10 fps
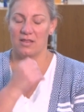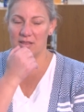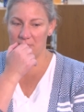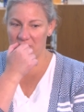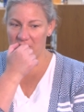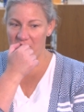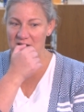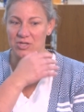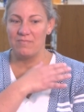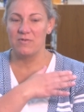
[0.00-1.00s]
The
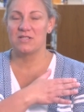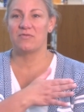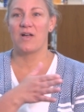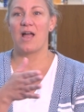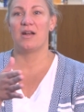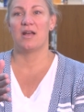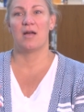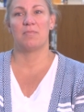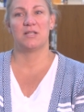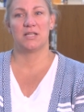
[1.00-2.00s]
progression was fine
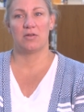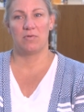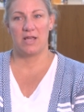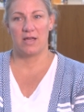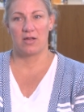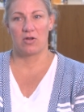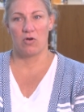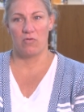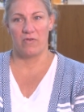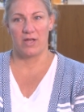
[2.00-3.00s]
up until we hit
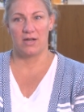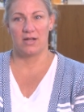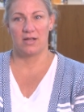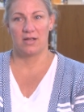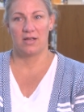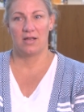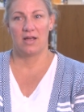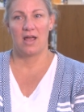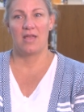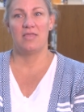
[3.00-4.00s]
COVID.
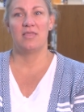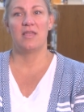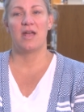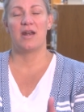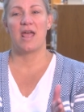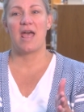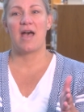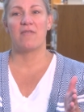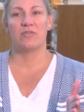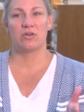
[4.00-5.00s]
And then
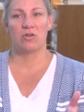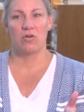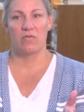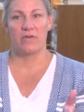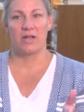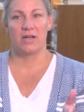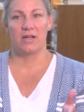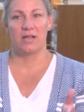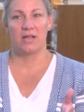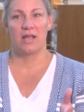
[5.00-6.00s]
after
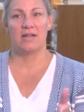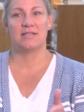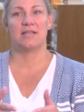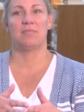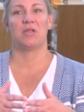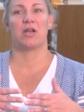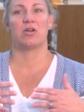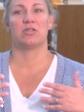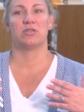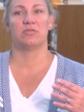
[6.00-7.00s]
COVID, it seemed like
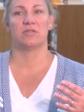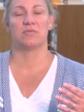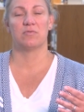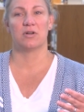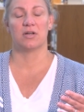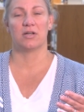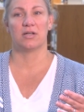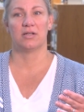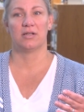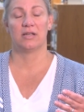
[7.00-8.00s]
our students were
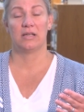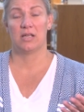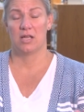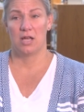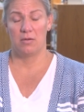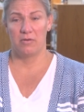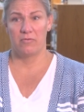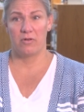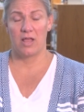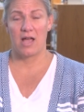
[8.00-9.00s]
I mean,
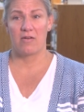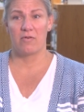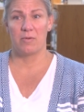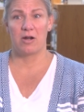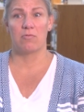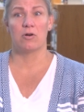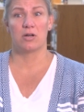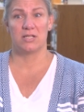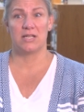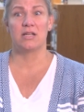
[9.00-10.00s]
for lack of a better word,
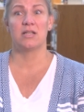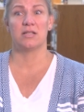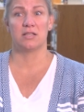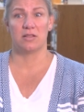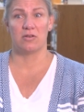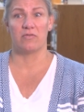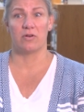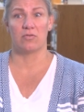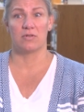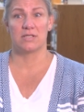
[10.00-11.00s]
addicted to their
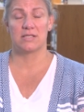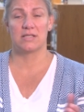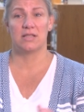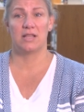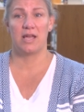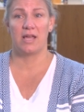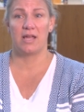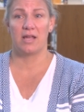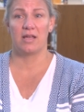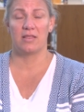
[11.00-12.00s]
phones.
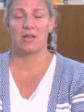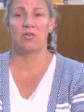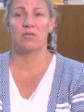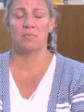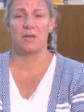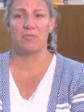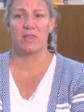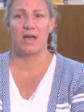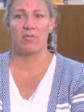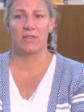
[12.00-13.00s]
They they couldn't be
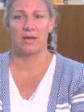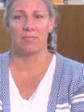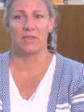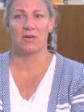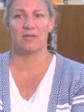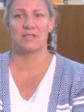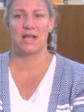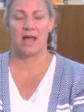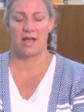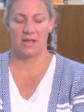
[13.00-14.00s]
without them. There was
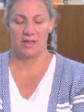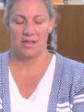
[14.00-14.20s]
that